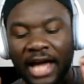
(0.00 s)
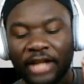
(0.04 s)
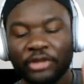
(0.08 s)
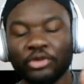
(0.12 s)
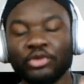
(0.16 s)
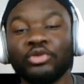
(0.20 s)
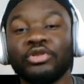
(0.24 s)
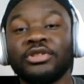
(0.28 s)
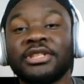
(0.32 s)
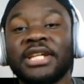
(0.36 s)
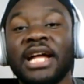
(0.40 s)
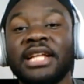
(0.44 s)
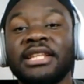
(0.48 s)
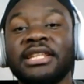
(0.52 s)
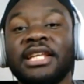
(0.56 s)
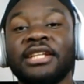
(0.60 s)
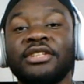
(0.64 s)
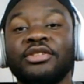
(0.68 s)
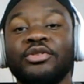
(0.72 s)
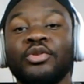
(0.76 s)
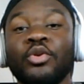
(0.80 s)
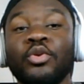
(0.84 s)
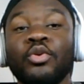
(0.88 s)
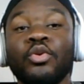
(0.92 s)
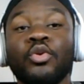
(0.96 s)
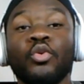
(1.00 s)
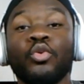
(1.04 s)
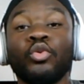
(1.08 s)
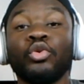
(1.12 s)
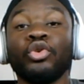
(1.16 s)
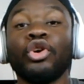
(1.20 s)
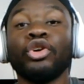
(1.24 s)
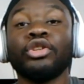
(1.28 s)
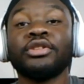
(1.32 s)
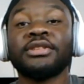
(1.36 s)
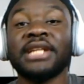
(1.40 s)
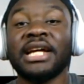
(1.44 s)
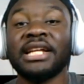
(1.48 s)
As we scatter, so
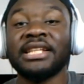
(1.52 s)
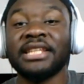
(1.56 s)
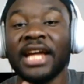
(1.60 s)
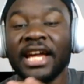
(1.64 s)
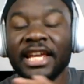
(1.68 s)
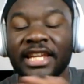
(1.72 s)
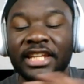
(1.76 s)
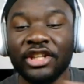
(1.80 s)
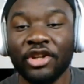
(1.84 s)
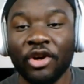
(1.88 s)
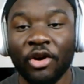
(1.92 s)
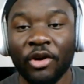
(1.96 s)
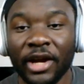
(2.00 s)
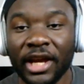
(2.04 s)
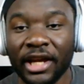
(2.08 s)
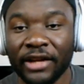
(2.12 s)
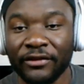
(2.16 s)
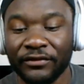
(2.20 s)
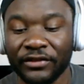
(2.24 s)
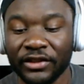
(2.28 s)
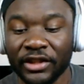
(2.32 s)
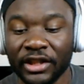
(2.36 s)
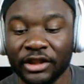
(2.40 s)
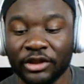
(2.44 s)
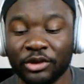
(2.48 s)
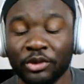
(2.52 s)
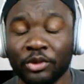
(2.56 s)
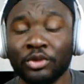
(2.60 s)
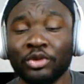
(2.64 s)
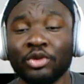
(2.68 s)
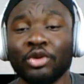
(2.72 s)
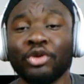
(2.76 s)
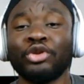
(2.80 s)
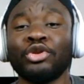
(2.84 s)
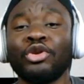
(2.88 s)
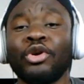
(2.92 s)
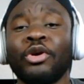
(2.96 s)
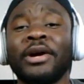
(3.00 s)
we don't scatter. He don't end for this. So
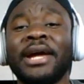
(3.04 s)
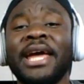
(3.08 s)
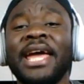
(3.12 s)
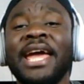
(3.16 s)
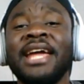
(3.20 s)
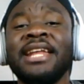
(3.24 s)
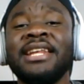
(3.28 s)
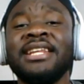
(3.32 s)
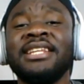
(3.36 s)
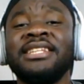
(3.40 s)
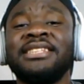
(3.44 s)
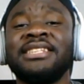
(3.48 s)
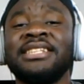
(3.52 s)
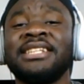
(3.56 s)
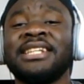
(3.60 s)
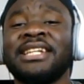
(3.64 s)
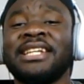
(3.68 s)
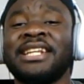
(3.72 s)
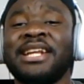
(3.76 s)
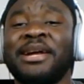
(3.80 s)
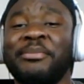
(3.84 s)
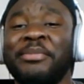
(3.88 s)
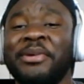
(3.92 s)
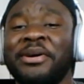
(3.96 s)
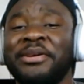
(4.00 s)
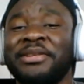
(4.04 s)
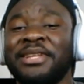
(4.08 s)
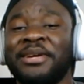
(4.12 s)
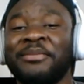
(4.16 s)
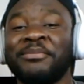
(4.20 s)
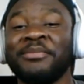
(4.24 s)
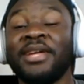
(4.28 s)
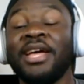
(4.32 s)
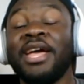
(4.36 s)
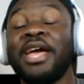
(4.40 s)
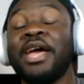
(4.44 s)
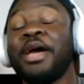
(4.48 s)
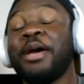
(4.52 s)
not talk anything again about them.